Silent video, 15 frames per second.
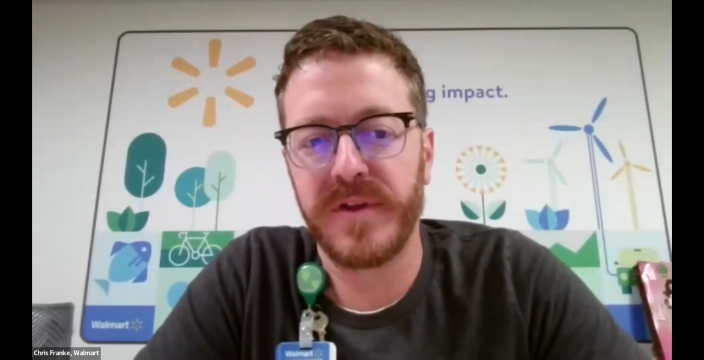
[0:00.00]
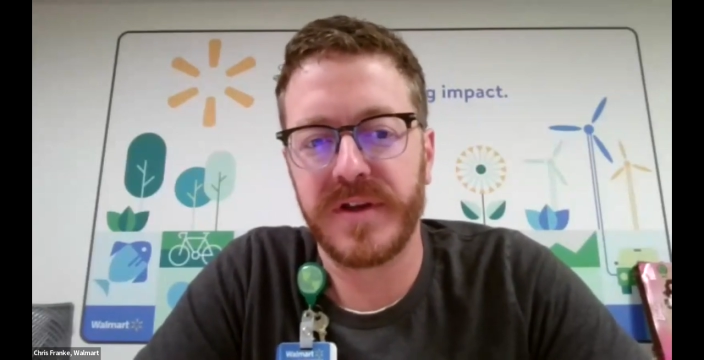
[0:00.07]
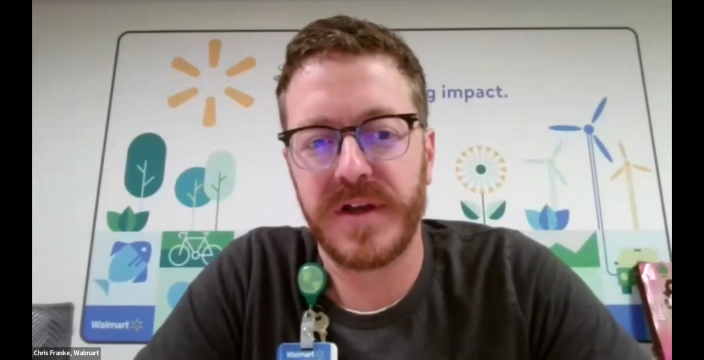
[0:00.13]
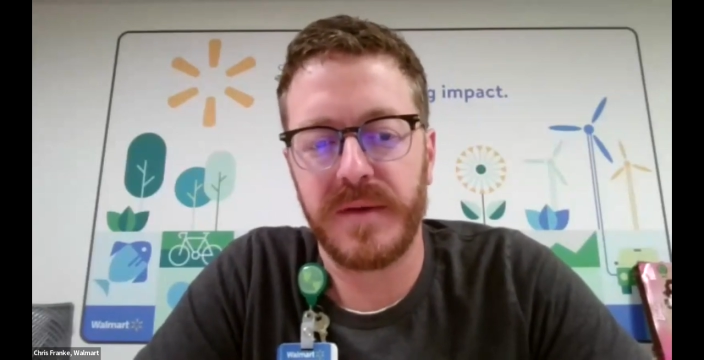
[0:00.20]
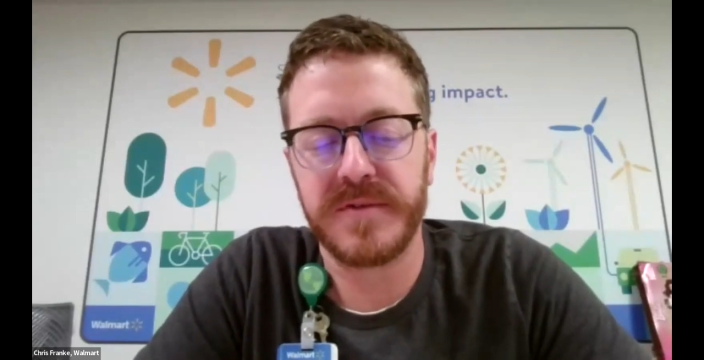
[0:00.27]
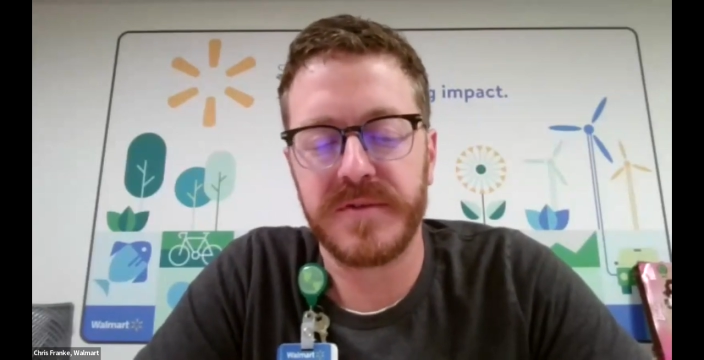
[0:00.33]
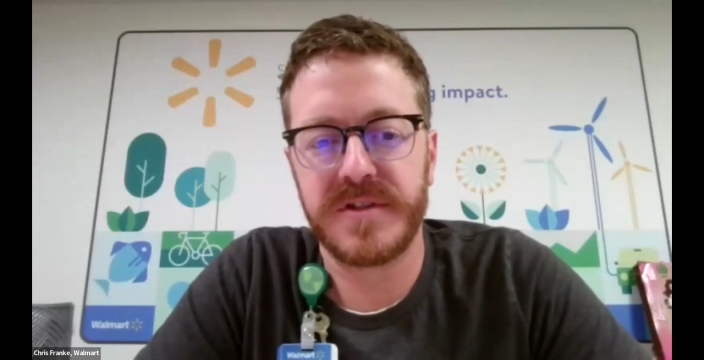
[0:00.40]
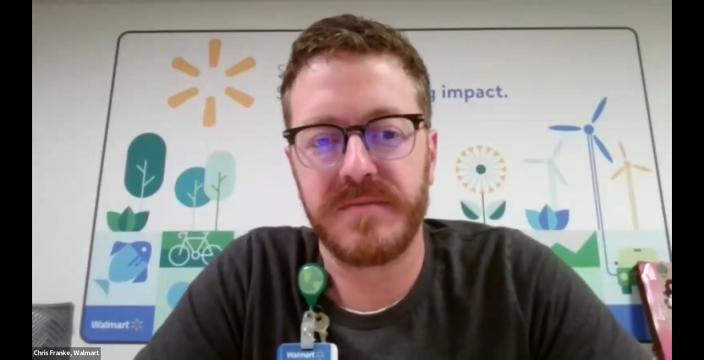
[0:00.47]
that
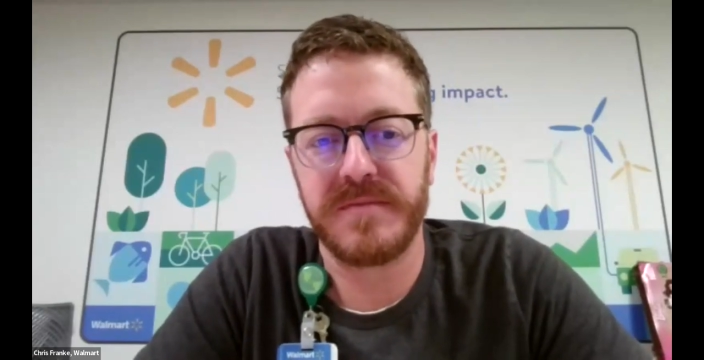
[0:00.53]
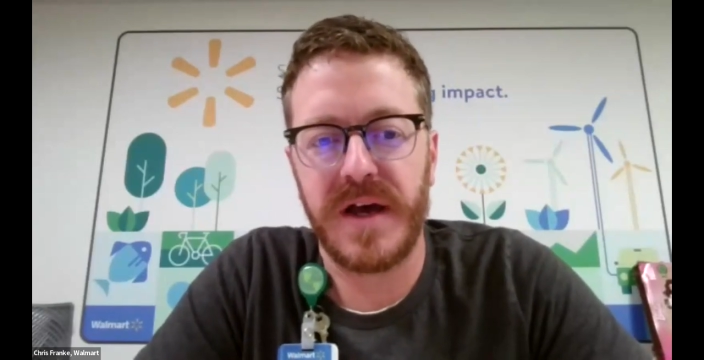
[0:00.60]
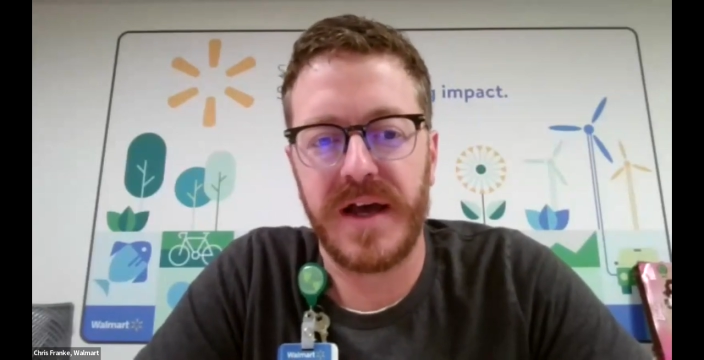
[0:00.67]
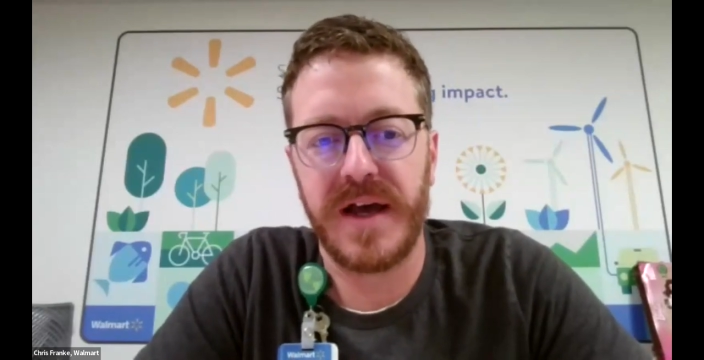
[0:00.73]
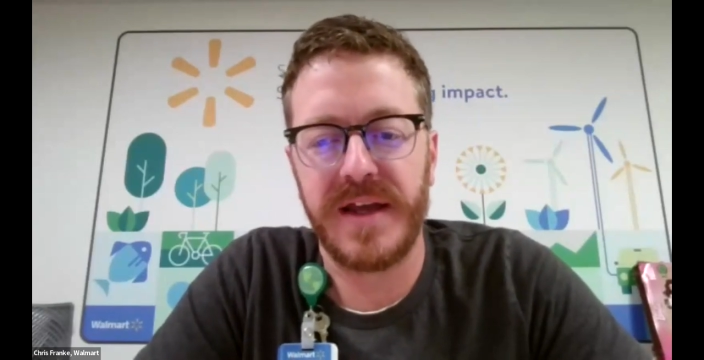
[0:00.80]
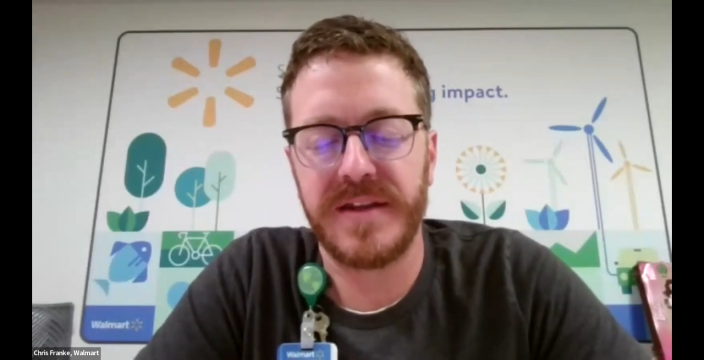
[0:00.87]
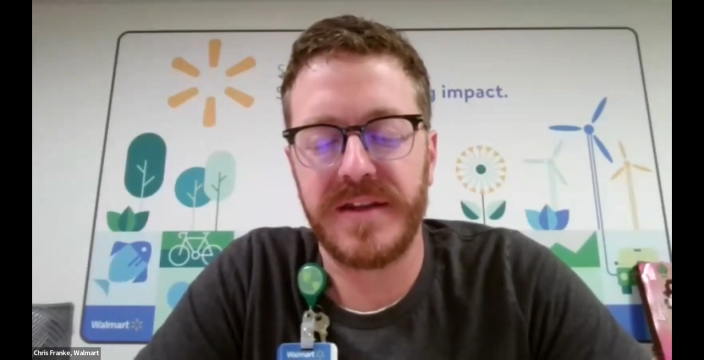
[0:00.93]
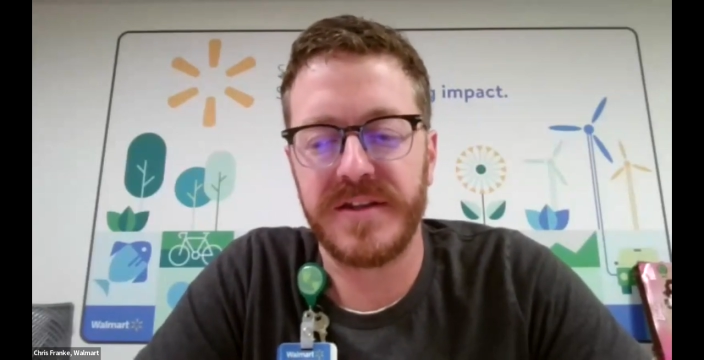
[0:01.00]
comes to
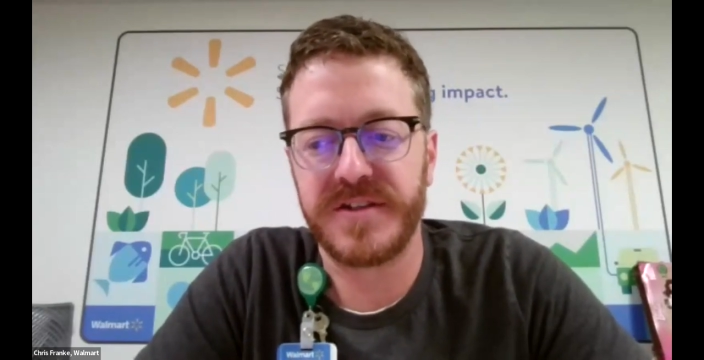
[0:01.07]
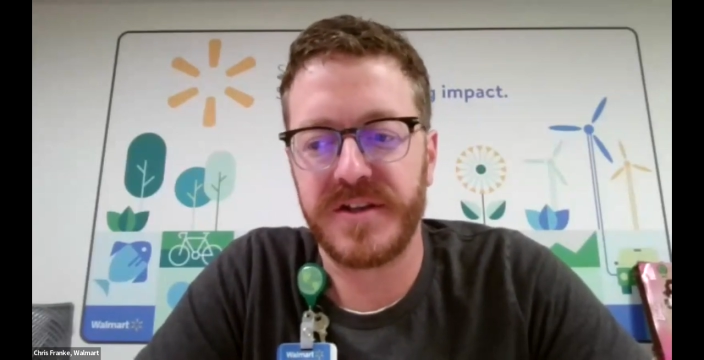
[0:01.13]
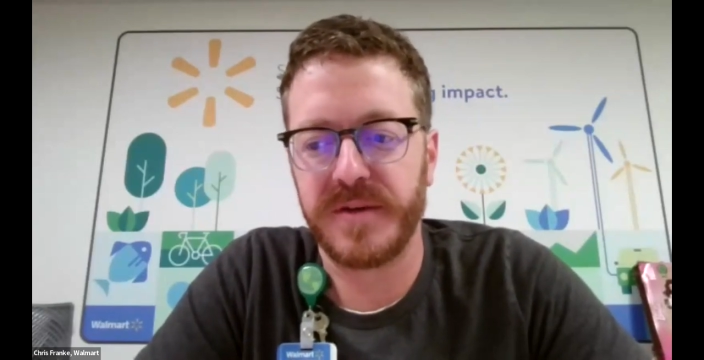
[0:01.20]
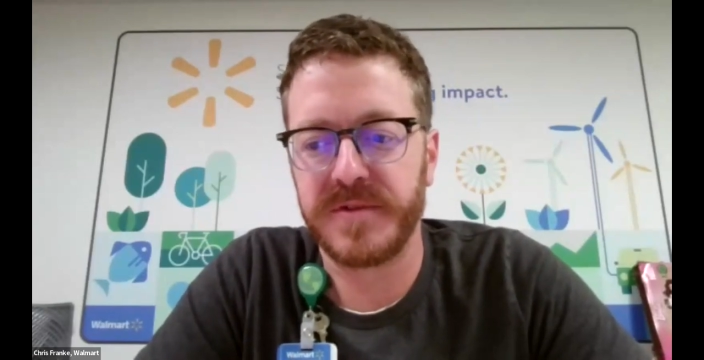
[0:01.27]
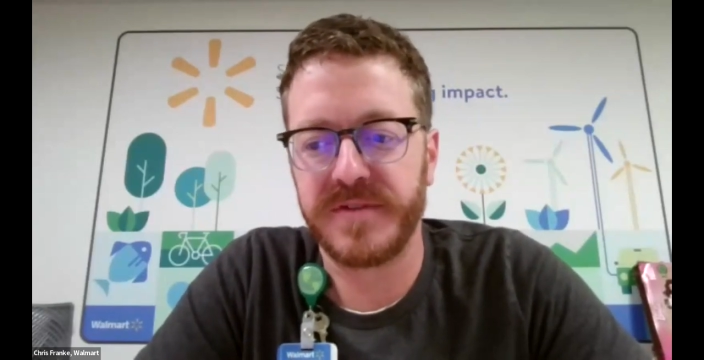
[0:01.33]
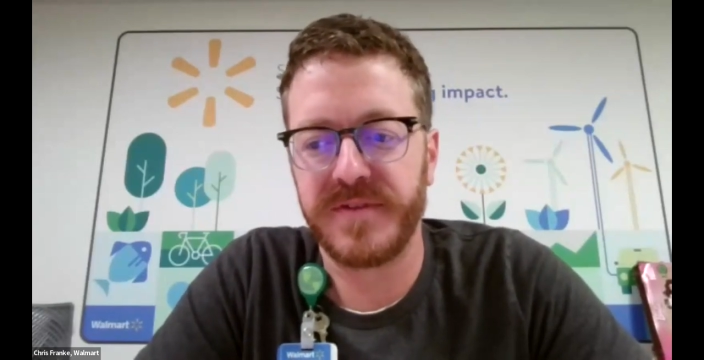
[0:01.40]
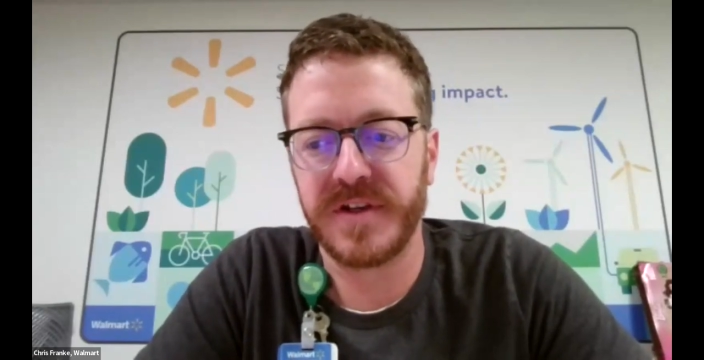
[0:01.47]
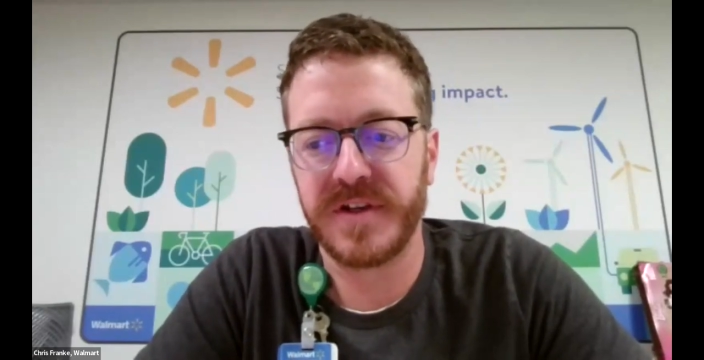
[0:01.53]
mind in terms of